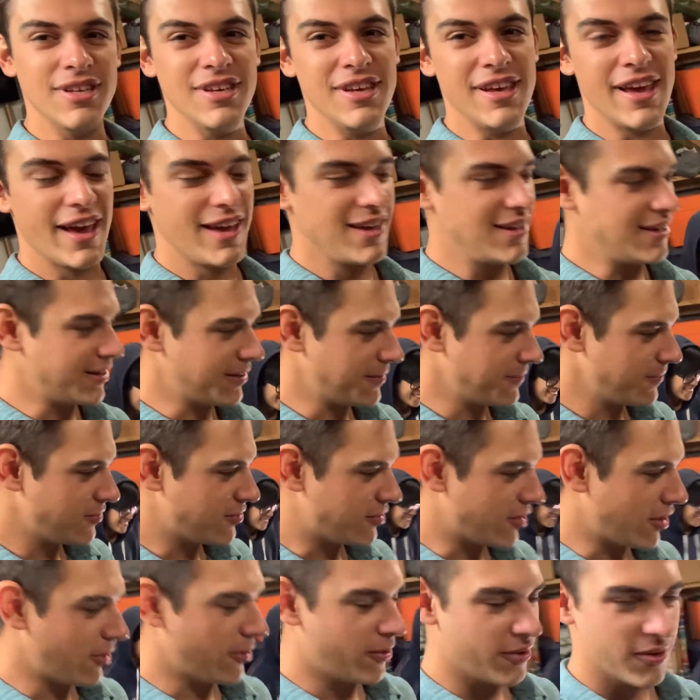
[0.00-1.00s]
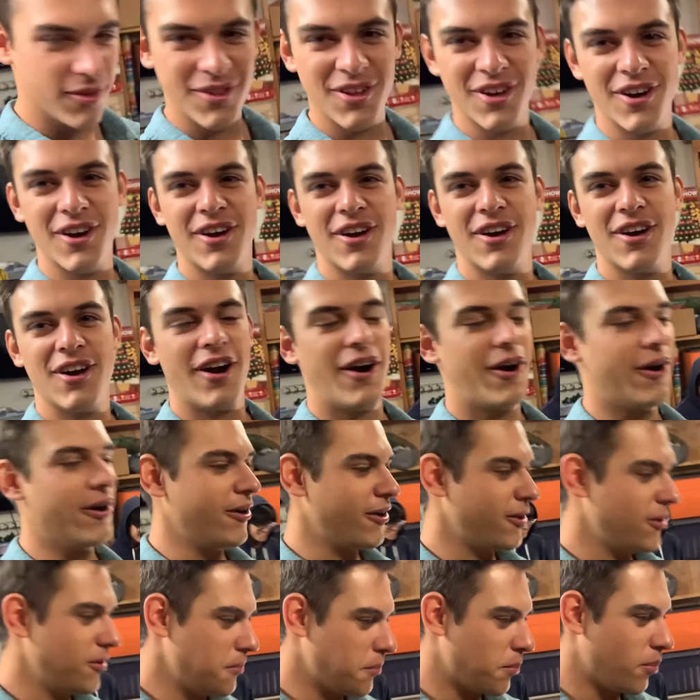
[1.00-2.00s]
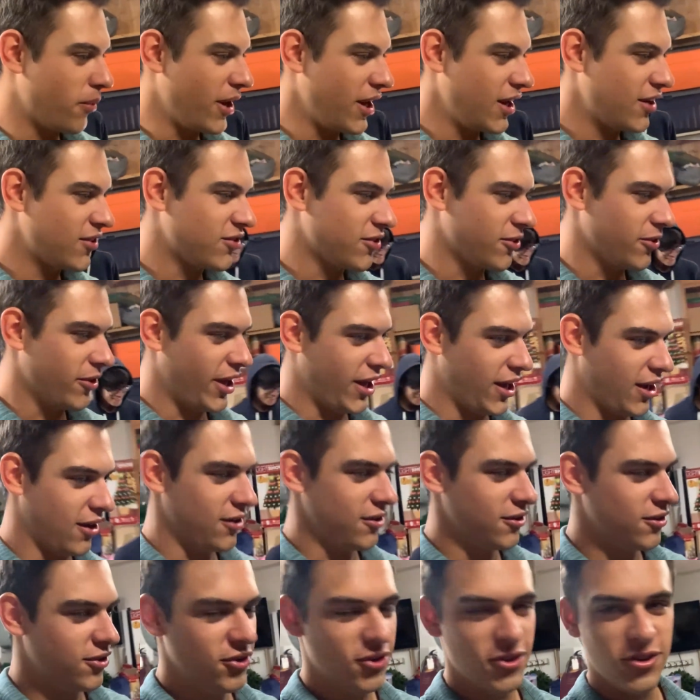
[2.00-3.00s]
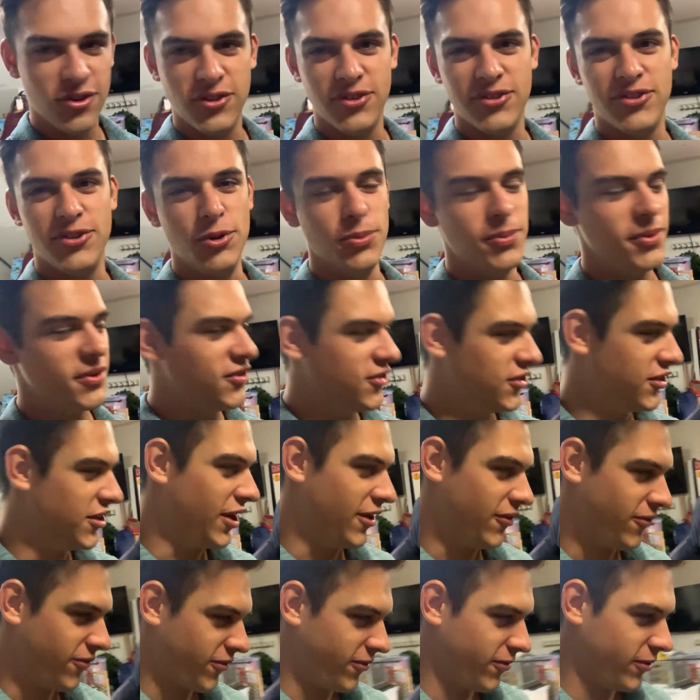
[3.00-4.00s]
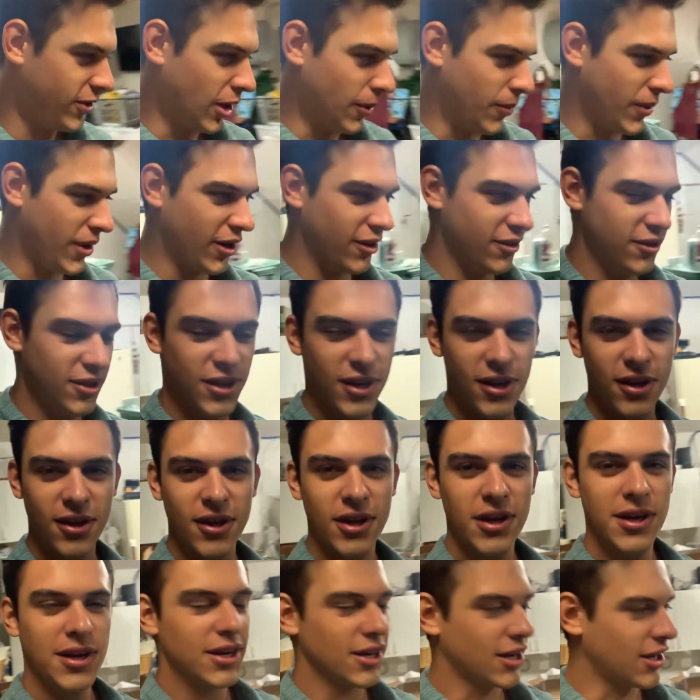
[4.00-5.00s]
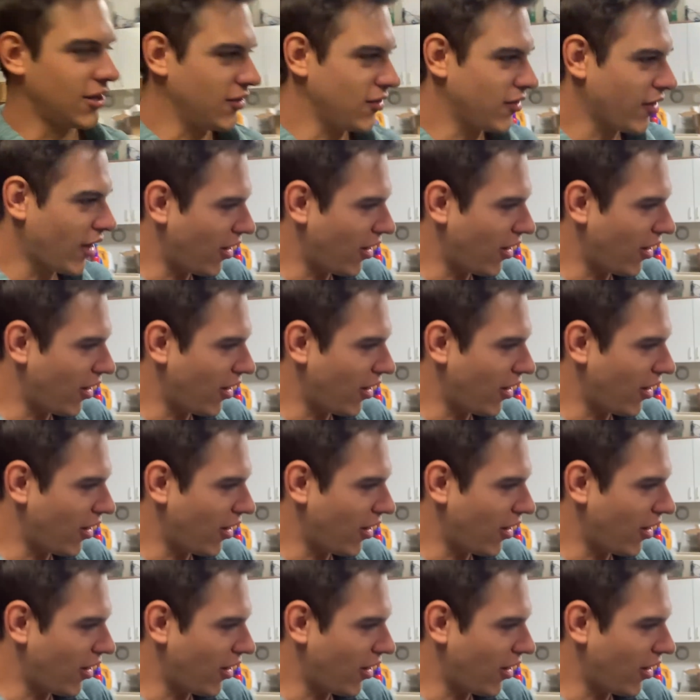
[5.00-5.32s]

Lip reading: Yeah. So our brakes are like stupid stiff apparently, because